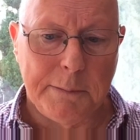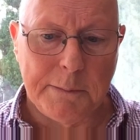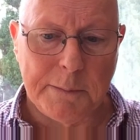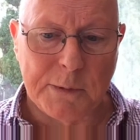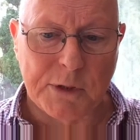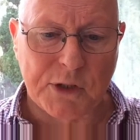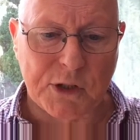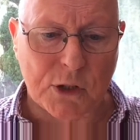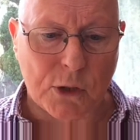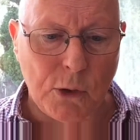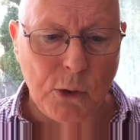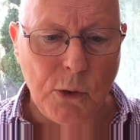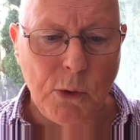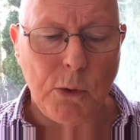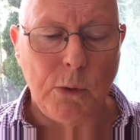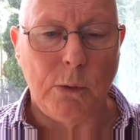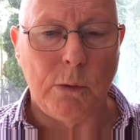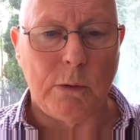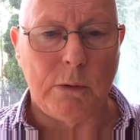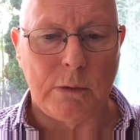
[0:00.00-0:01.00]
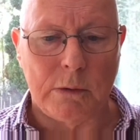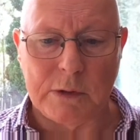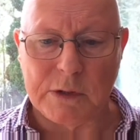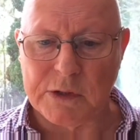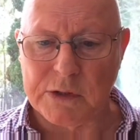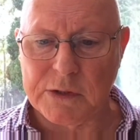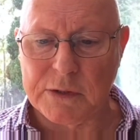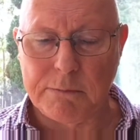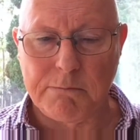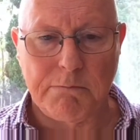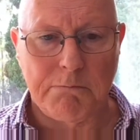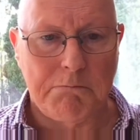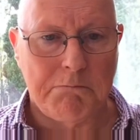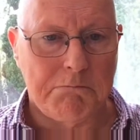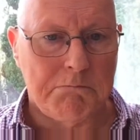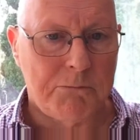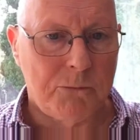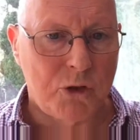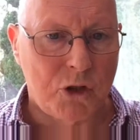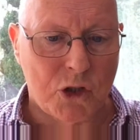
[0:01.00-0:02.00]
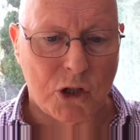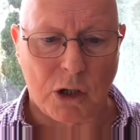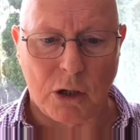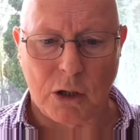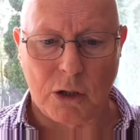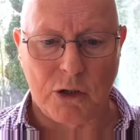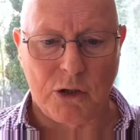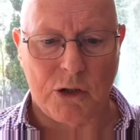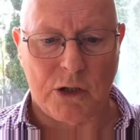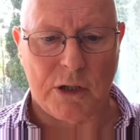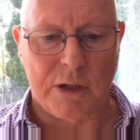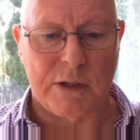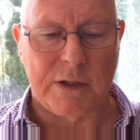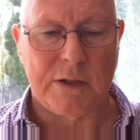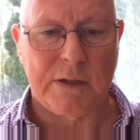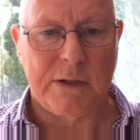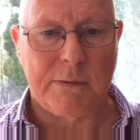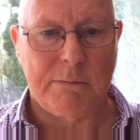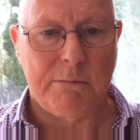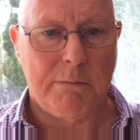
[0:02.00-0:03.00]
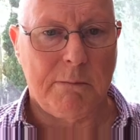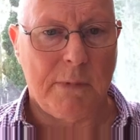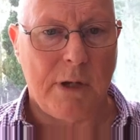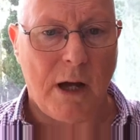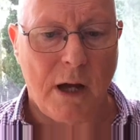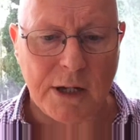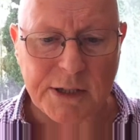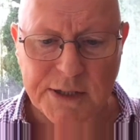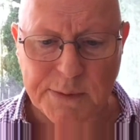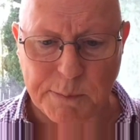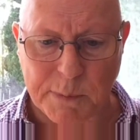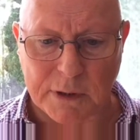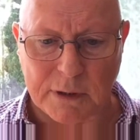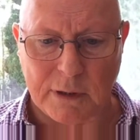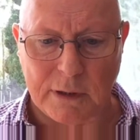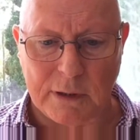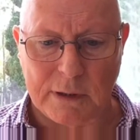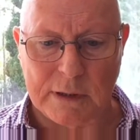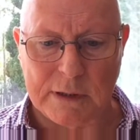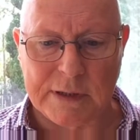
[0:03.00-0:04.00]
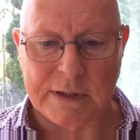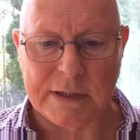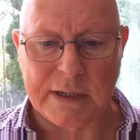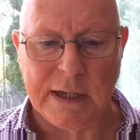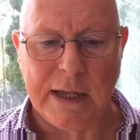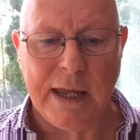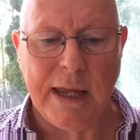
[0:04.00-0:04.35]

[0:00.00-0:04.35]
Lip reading: schools, churches, hospitals,